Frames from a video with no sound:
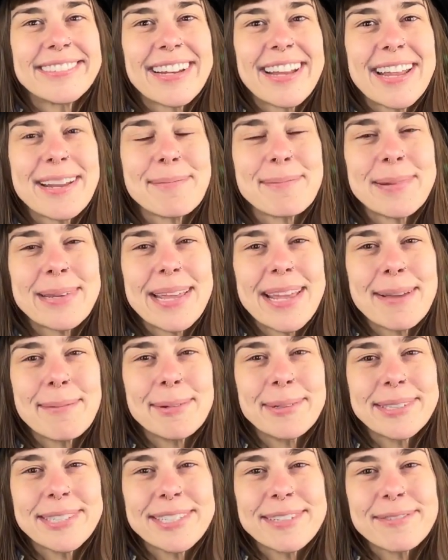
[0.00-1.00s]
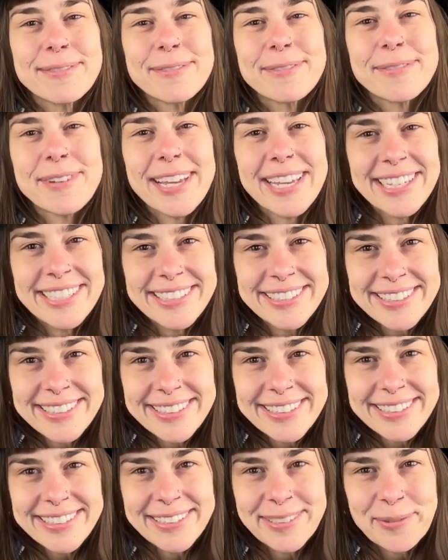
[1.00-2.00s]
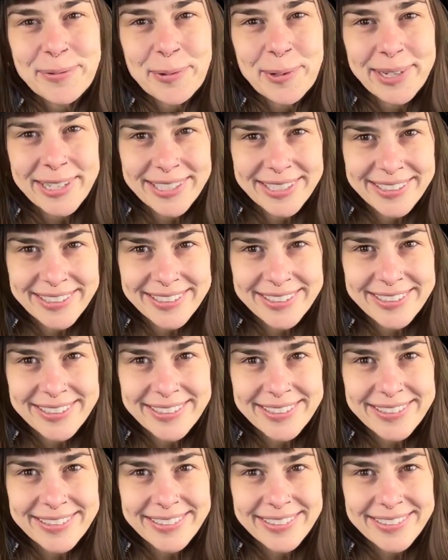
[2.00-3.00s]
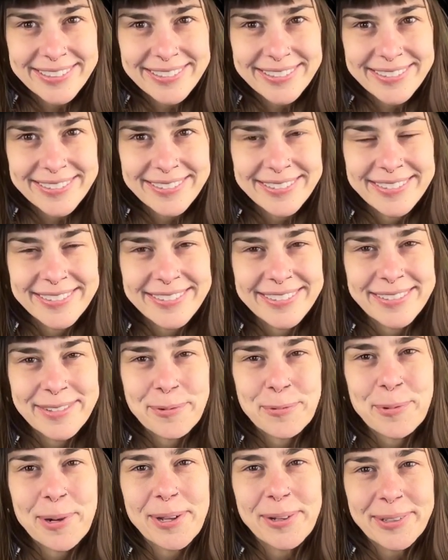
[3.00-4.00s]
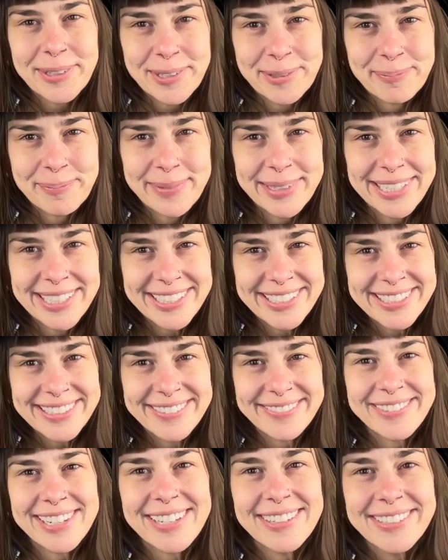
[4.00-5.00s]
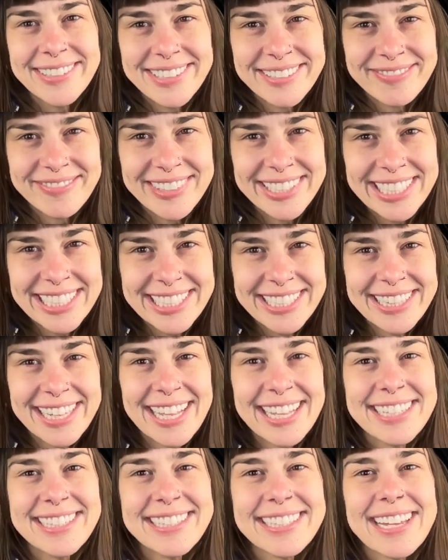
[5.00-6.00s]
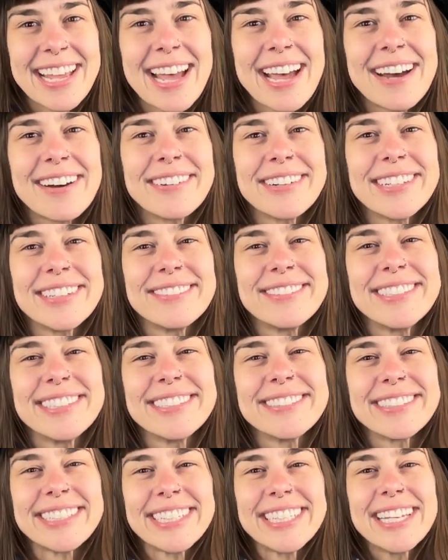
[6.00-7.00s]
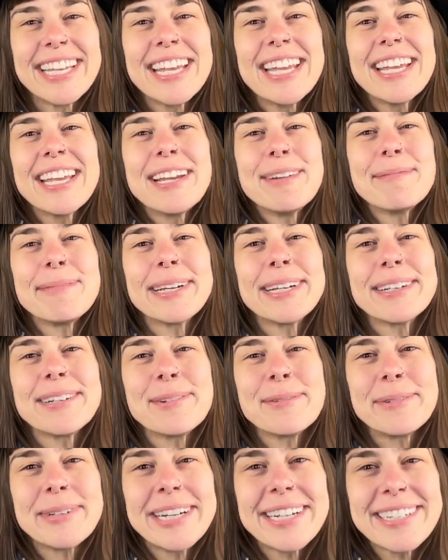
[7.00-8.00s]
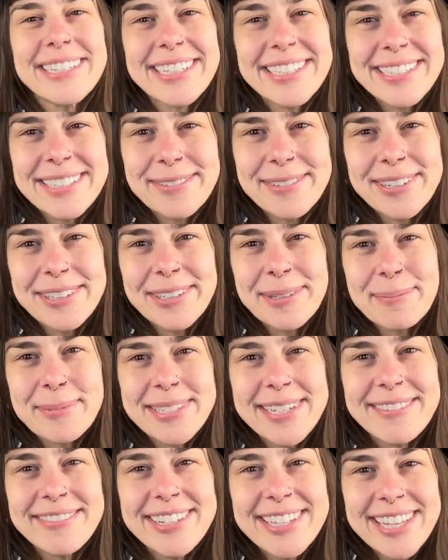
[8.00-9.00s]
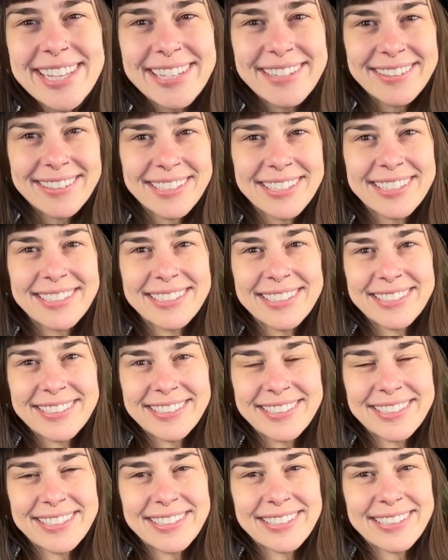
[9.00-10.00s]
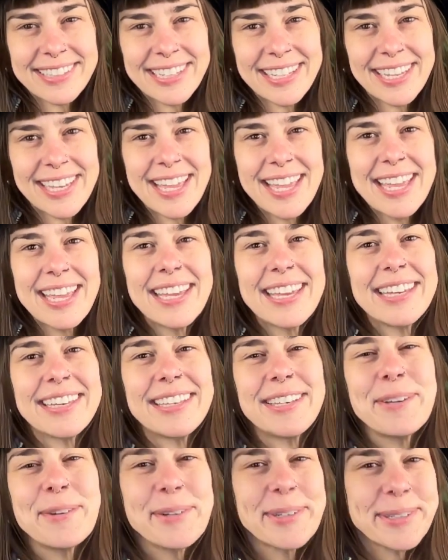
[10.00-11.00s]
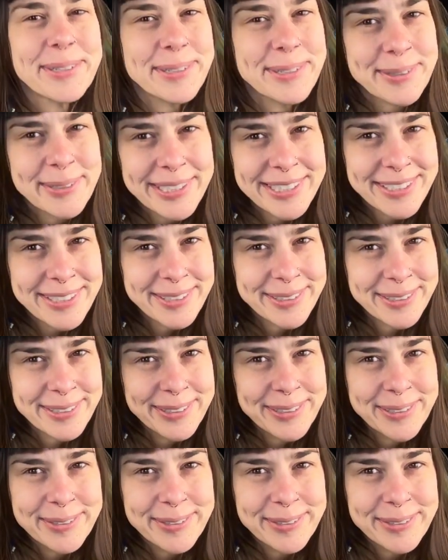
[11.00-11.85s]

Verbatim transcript: and be able to face what is. Welcome it. Welcome it. That's how you do it. Pure awareness welcomes everything unconditionally. You can do it too.